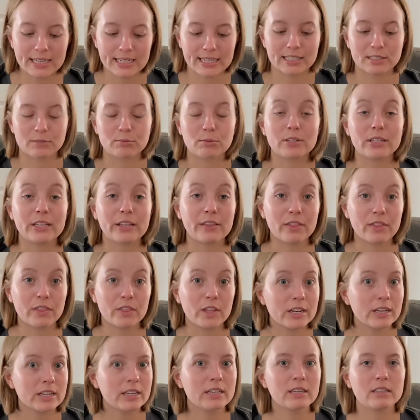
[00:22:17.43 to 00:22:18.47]
It's really
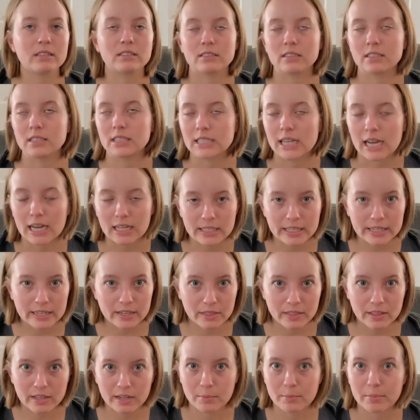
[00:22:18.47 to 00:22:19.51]
thin. He does not like a
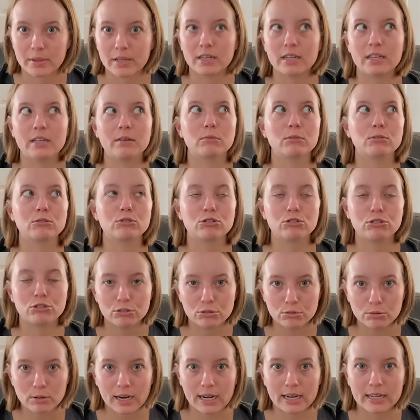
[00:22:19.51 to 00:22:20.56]
thick bit. He will
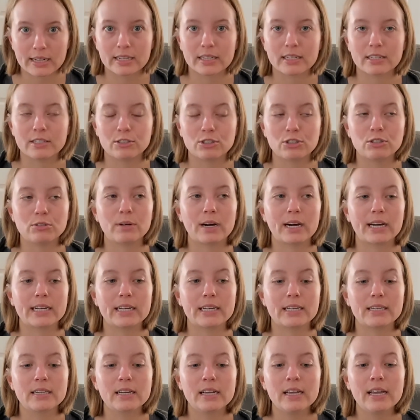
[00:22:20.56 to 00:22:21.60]
chew on it and chew on
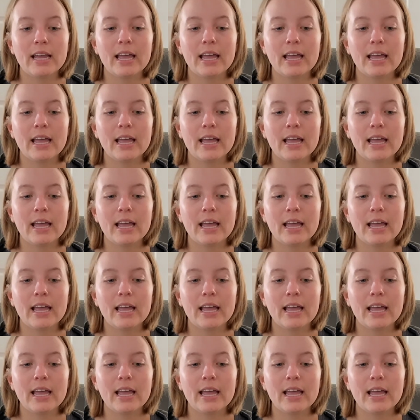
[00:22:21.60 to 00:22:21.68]
it.